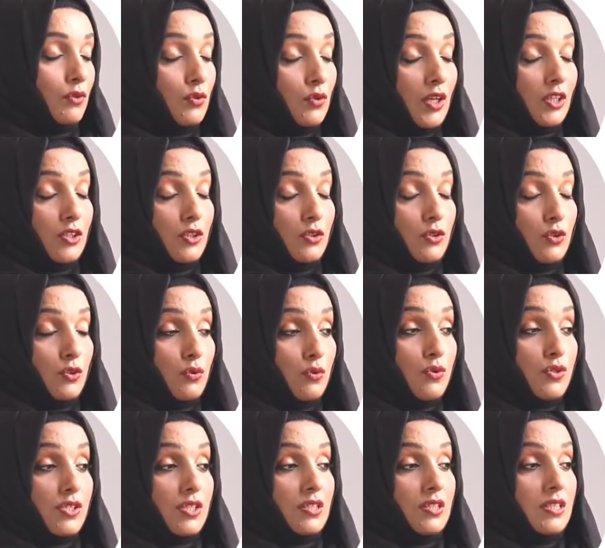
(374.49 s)
You can
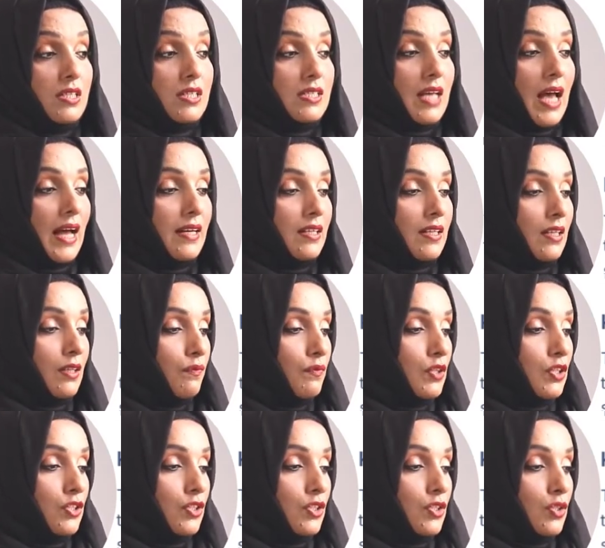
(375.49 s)
use these editing
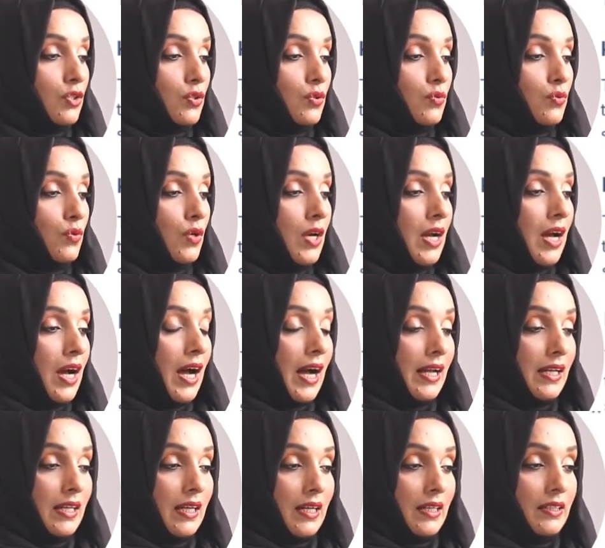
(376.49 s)
features to
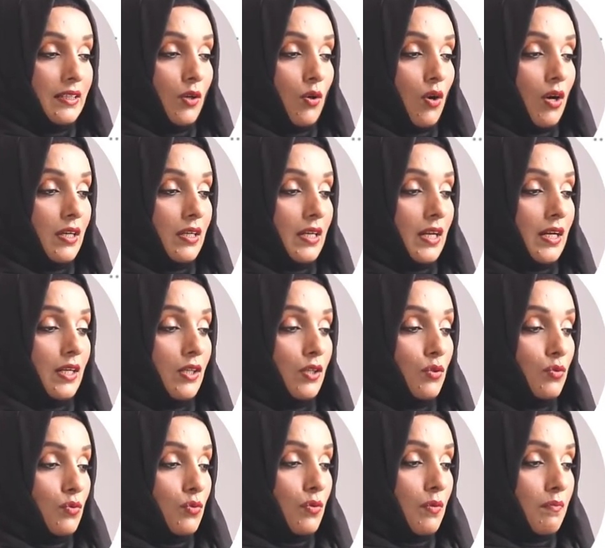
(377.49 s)
highlight the content,
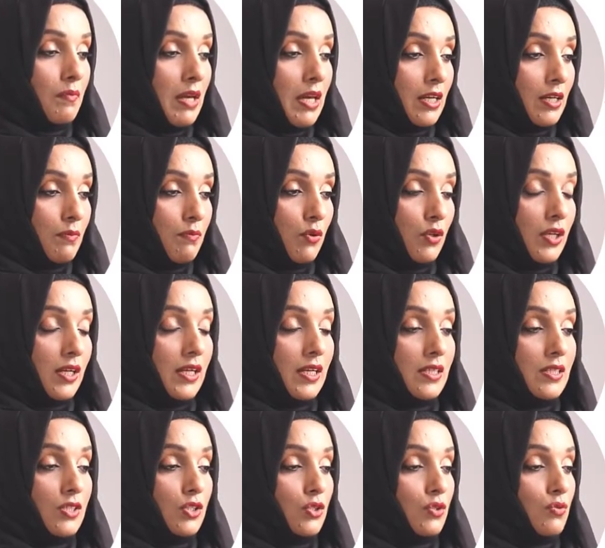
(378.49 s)
to make bullets
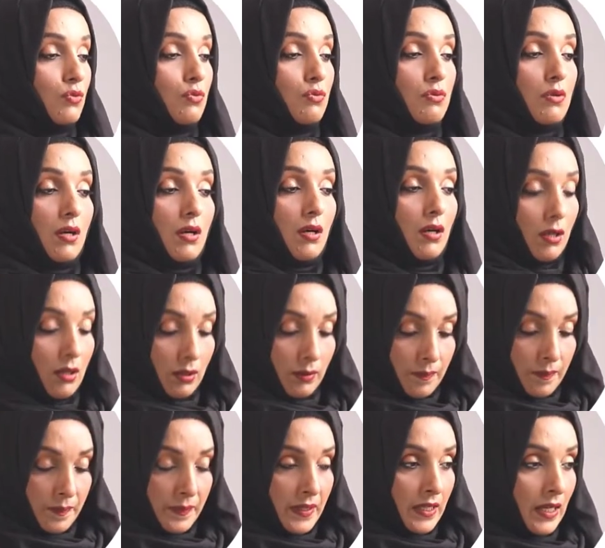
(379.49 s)
to uh,
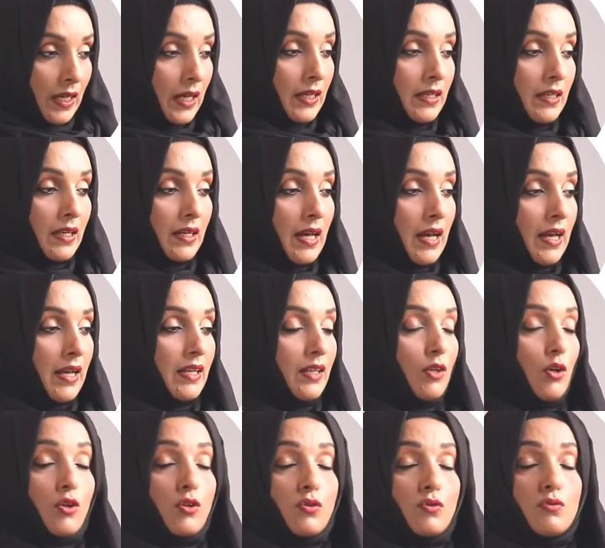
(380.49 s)

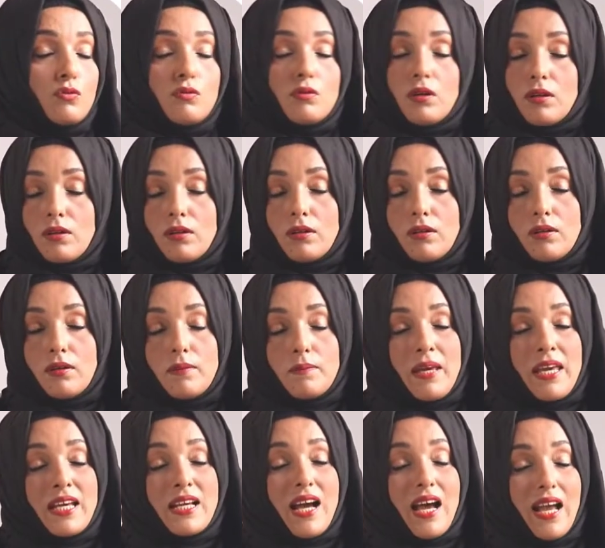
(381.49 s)
underline or to
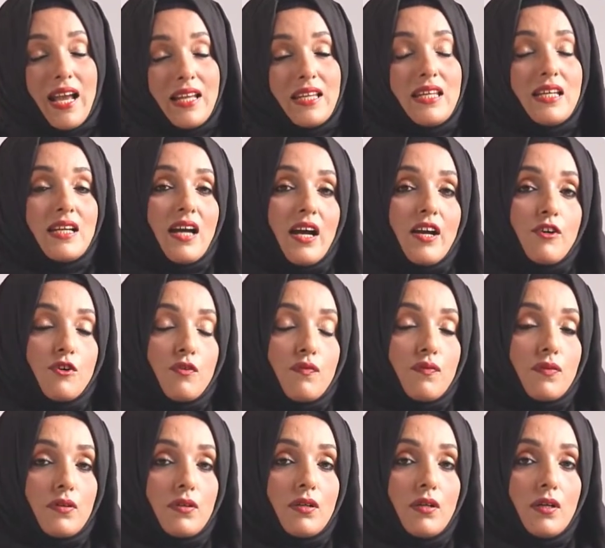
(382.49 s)
make any kind
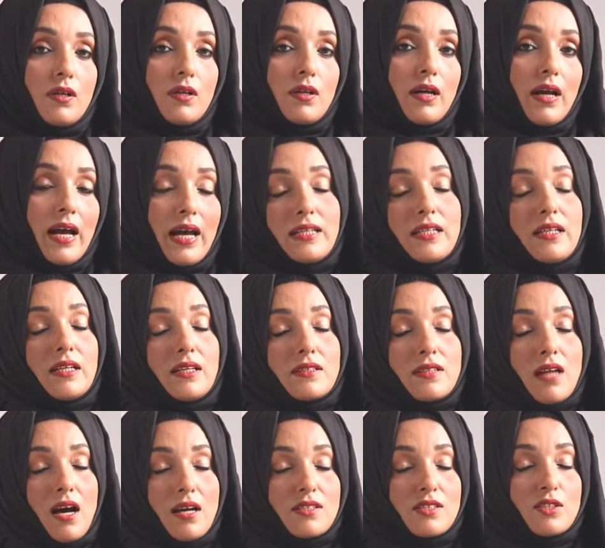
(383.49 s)
of a editing
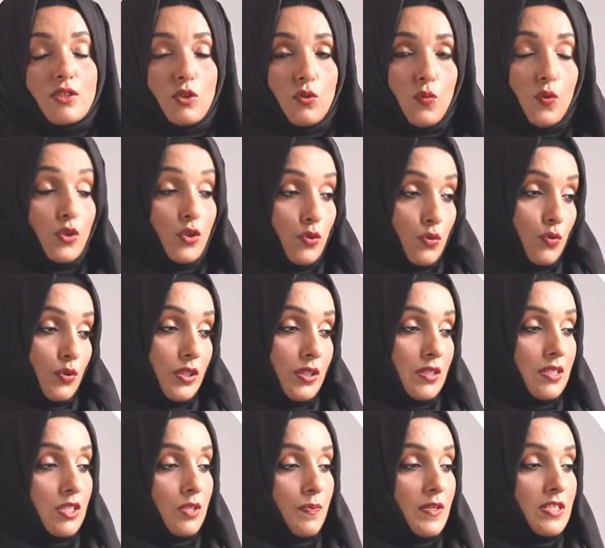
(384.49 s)
task you want to do in
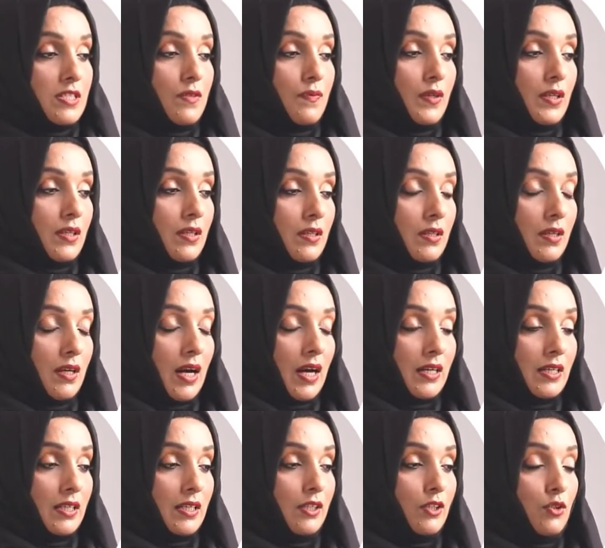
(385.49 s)
this specific
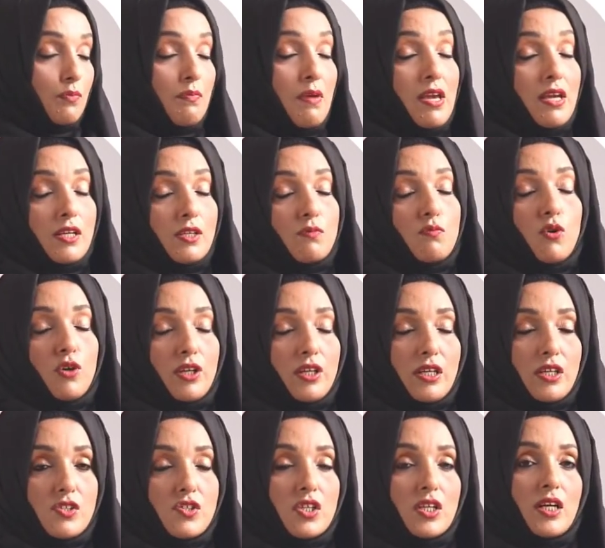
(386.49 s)
article to make it more
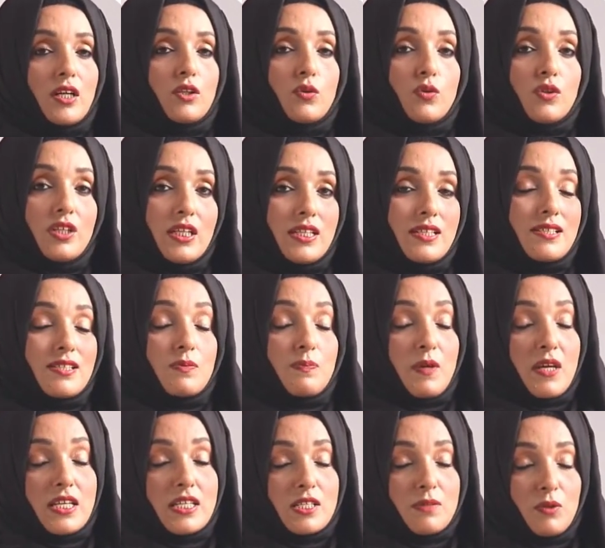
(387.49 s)
engaging and to create a
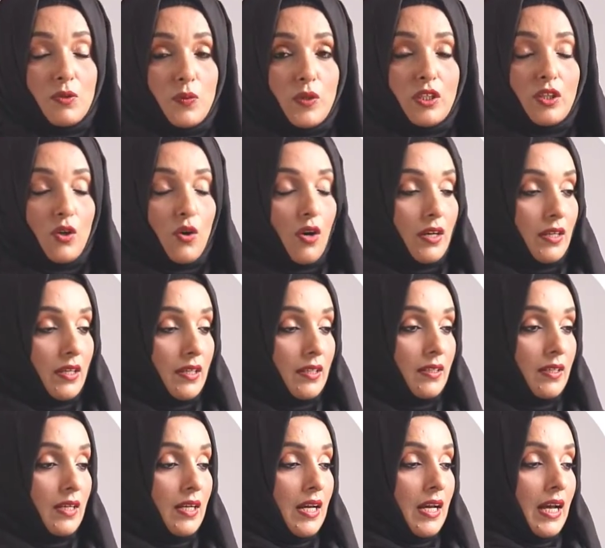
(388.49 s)
space between the
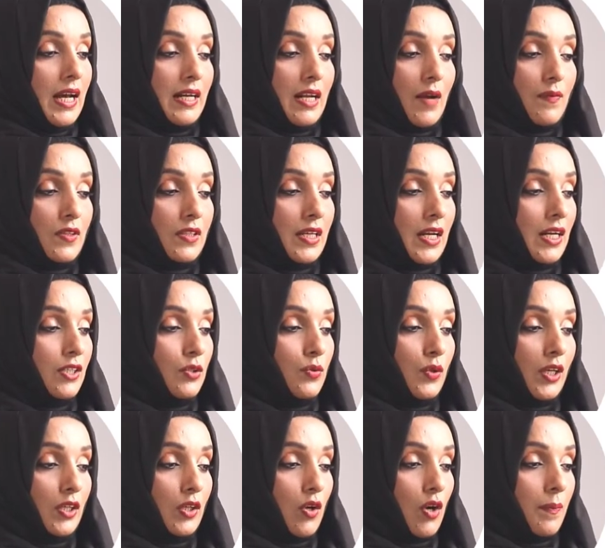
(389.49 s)
content and after that you
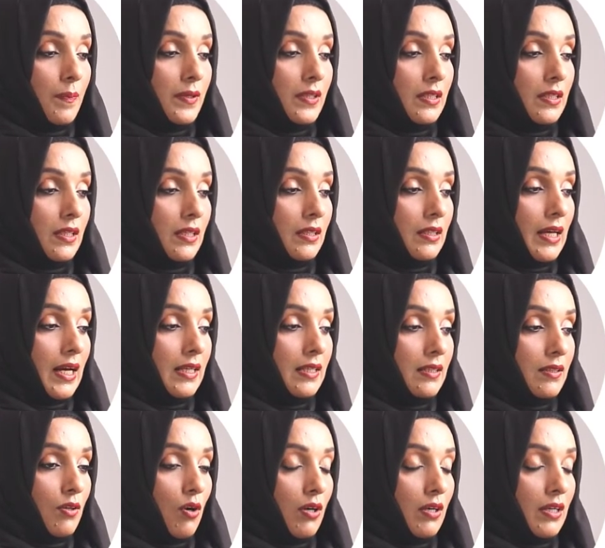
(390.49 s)
can copy the,
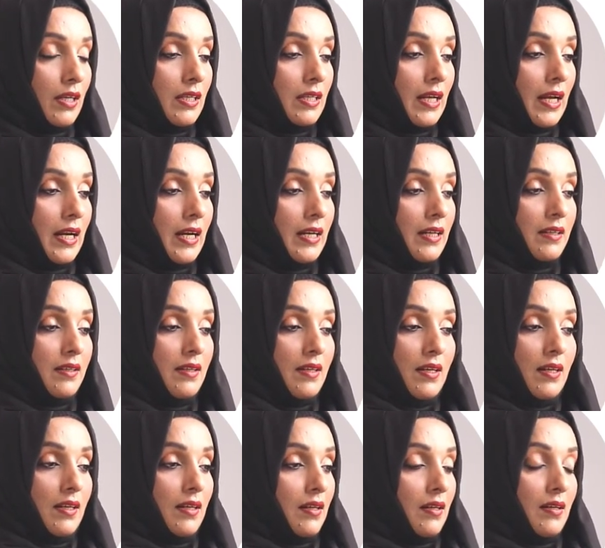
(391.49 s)
that content and
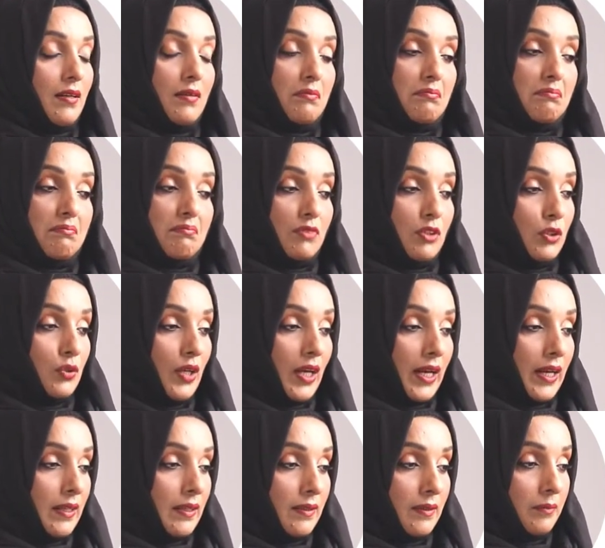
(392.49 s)
um, you
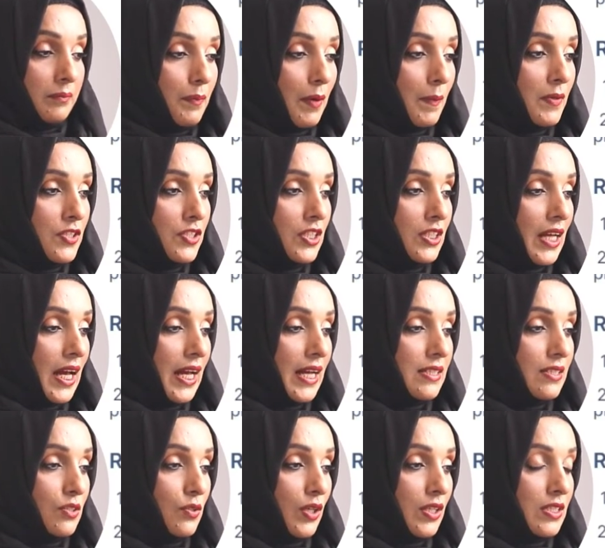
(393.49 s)
can publish it
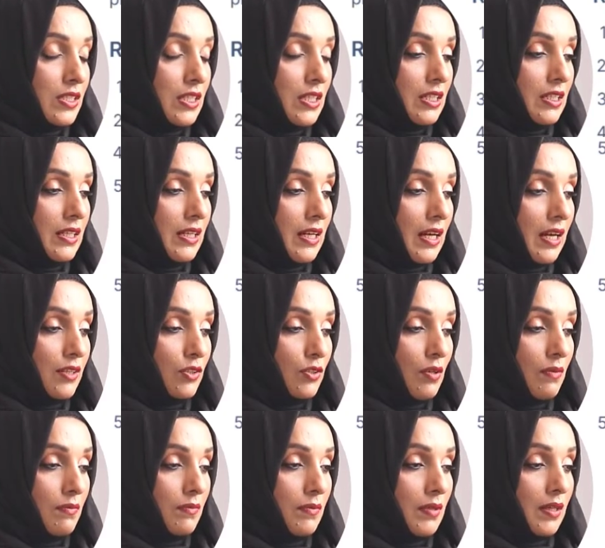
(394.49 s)
as you can see there are
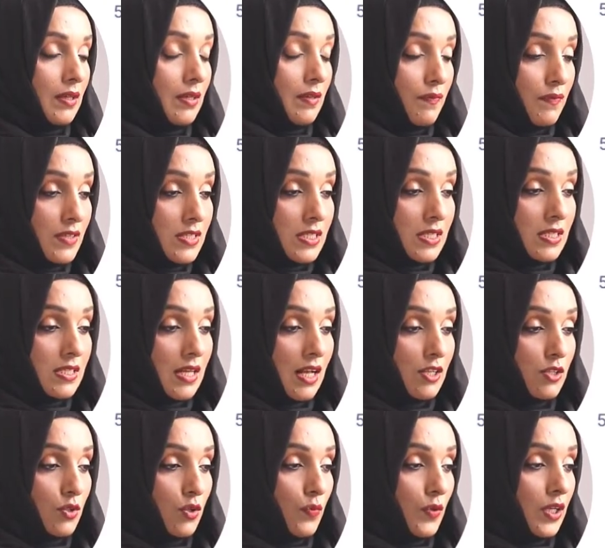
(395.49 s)
some references
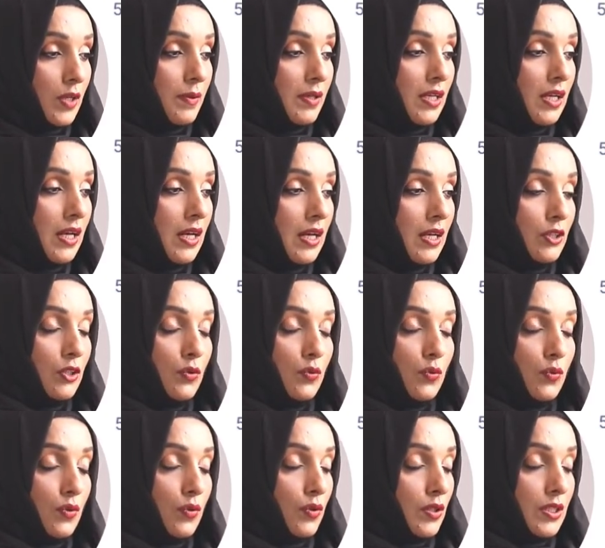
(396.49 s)
also available
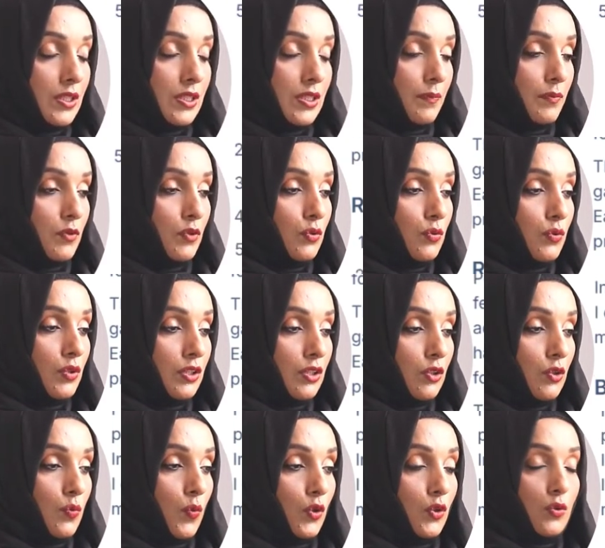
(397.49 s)
you it's up to you either
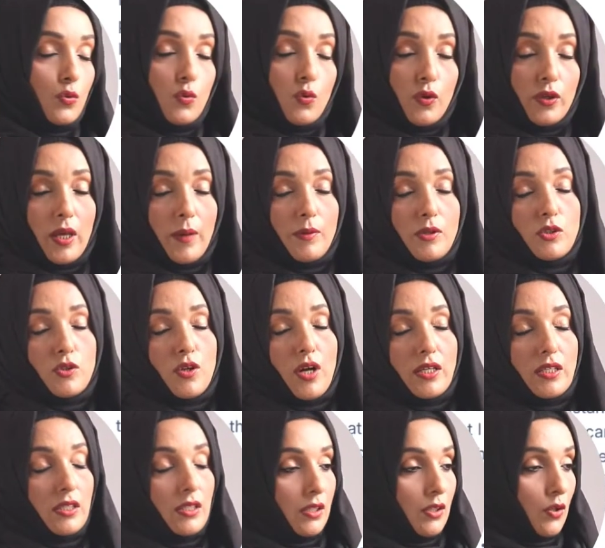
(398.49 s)
you want to quote them in your
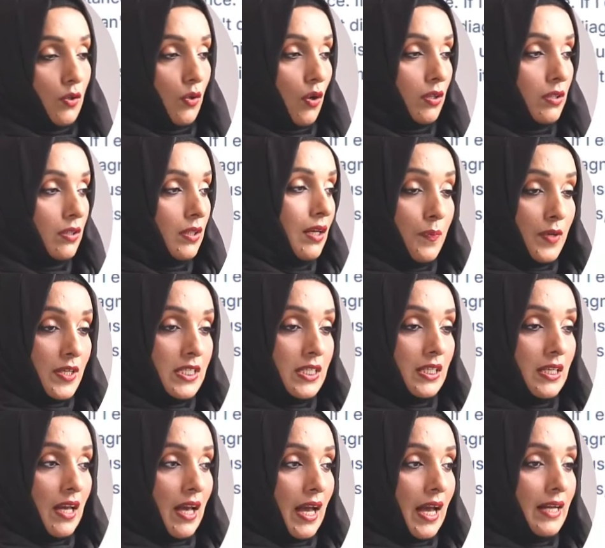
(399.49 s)
article or not
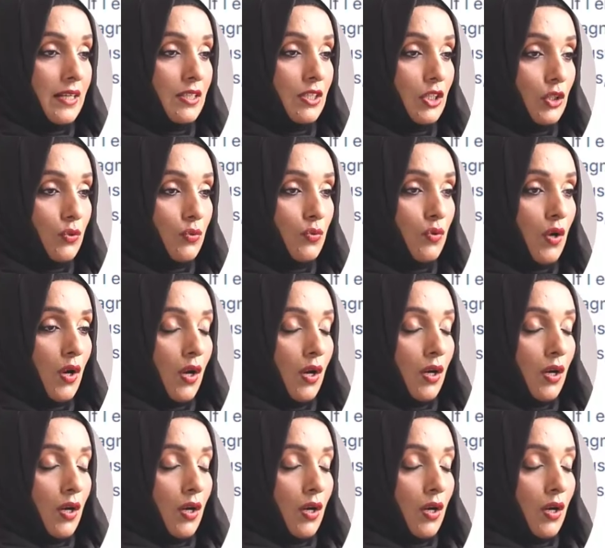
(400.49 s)
pressing add new